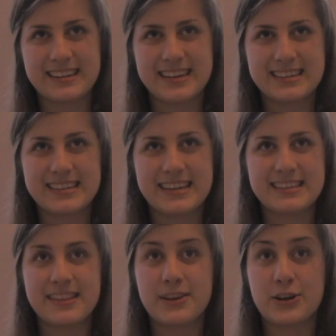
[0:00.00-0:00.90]
that says
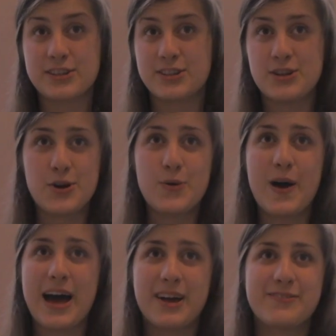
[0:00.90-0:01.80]
that there is
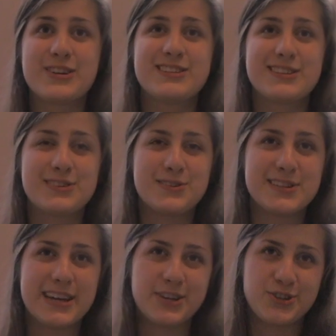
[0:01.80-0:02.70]
no adverse
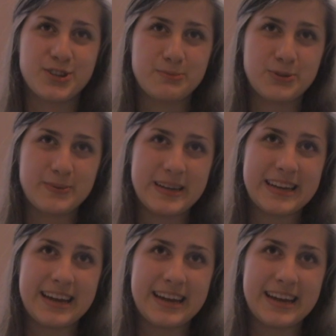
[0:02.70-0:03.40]
associations between